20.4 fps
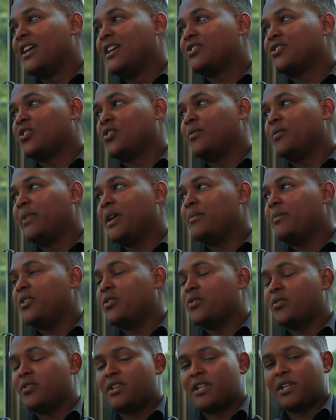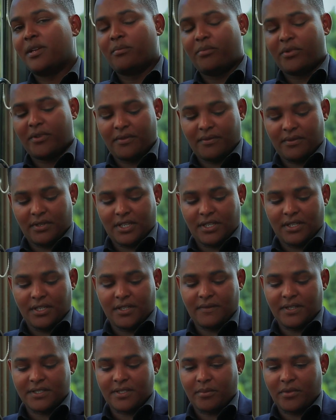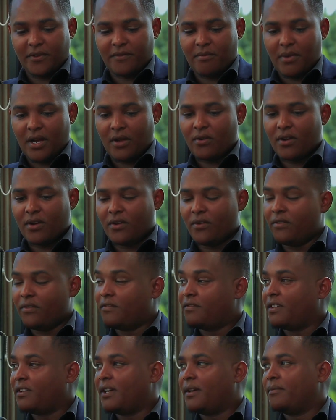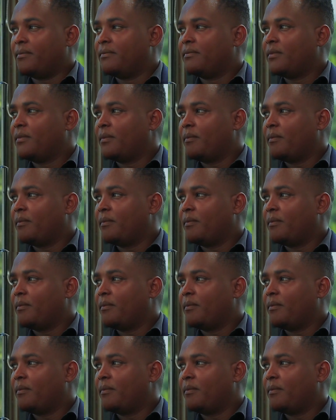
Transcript: So maybe you could give us a brief background of